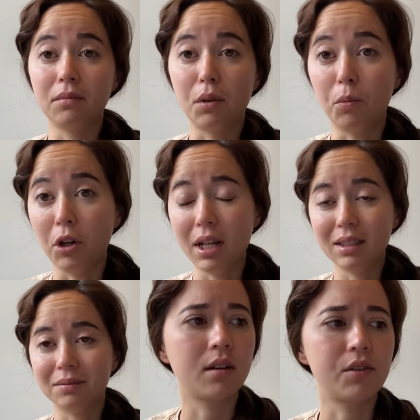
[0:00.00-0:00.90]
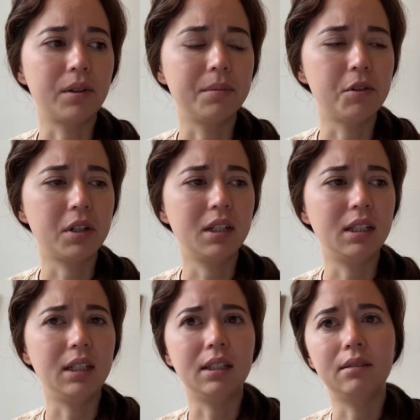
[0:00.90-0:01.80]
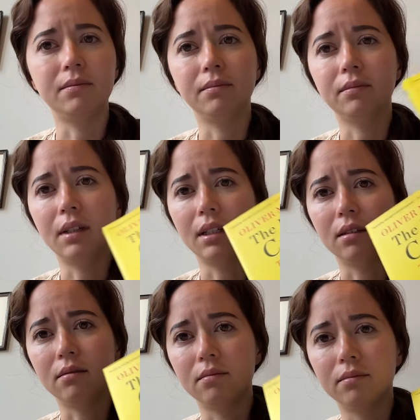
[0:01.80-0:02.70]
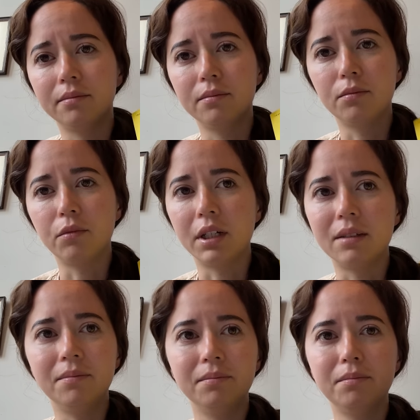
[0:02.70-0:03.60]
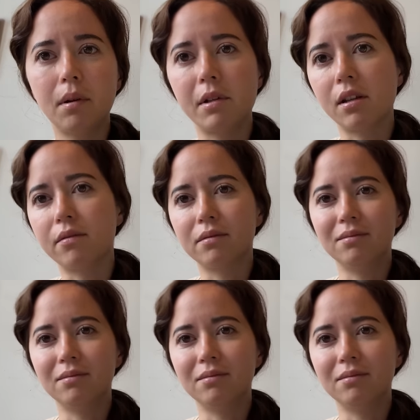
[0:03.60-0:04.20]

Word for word: Good morning. So I'm just gonna eat and read by myself.